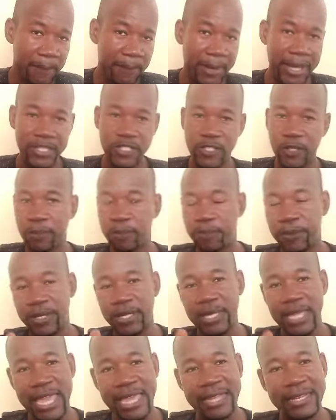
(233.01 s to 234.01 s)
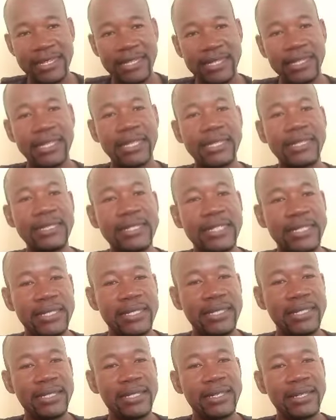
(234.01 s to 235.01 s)
by simply ending in
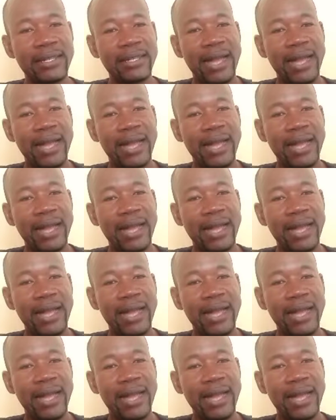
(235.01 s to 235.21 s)
D,